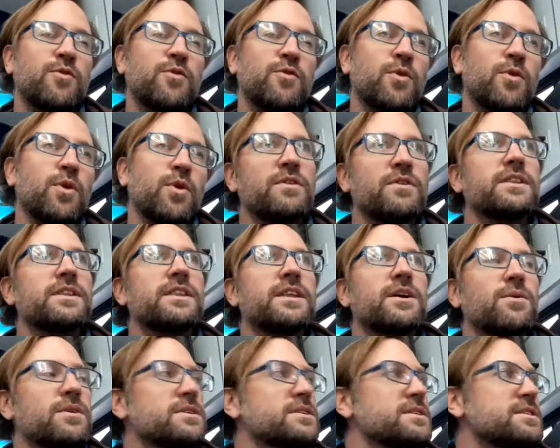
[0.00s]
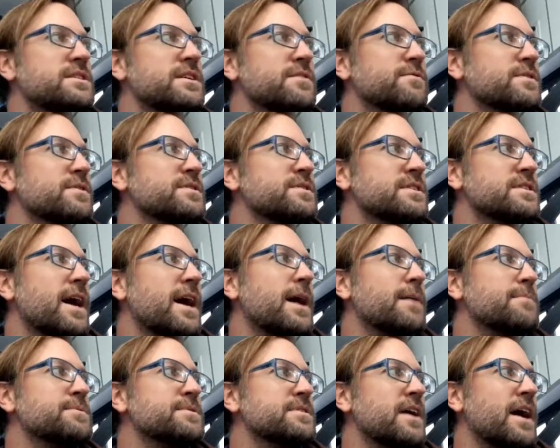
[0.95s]
COVID, there were just different
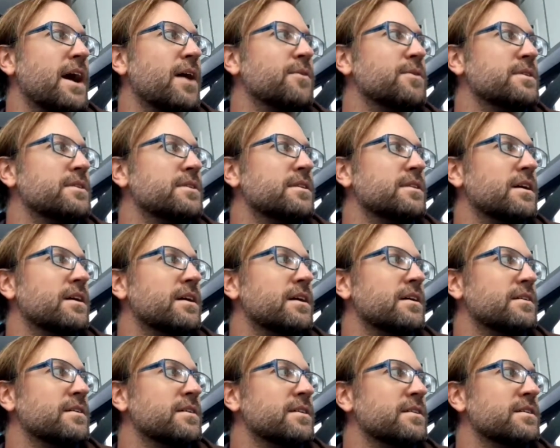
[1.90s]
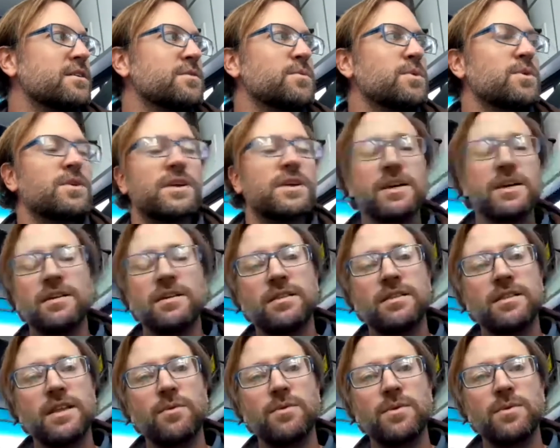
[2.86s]
stops out in the community
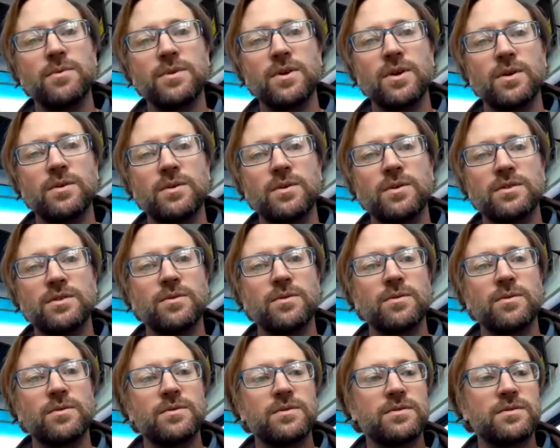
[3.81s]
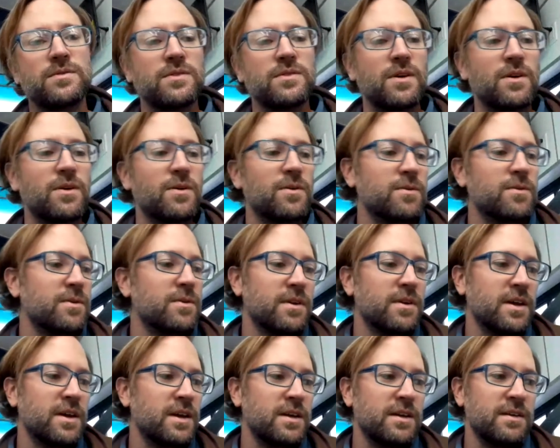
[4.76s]
that we would go to. So
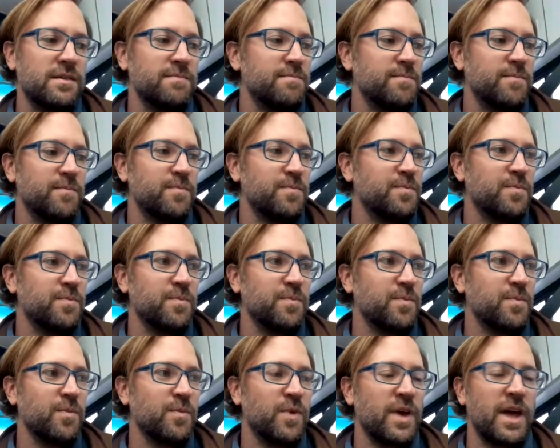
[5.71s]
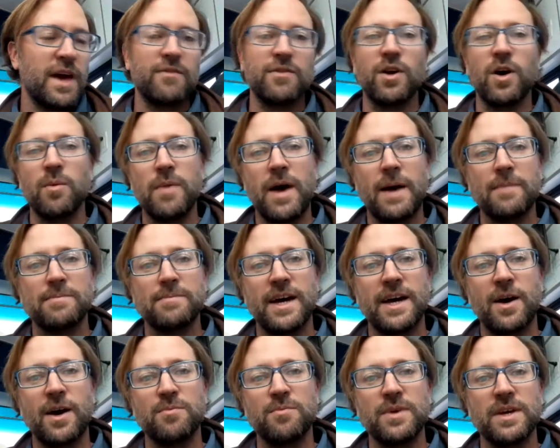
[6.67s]
we have it all mapped
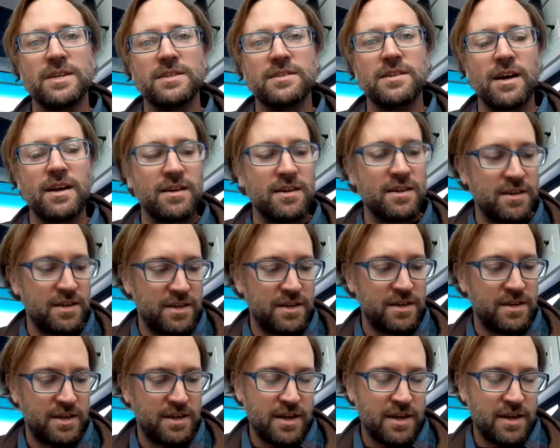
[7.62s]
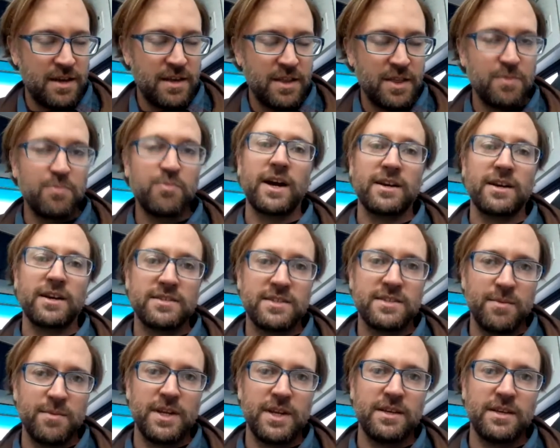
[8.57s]
out based on
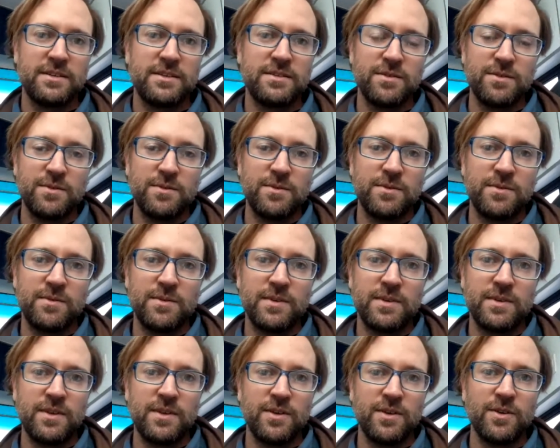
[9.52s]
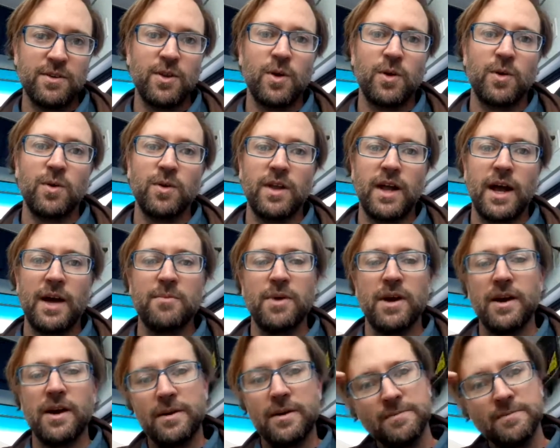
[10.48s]
proximity to your local library.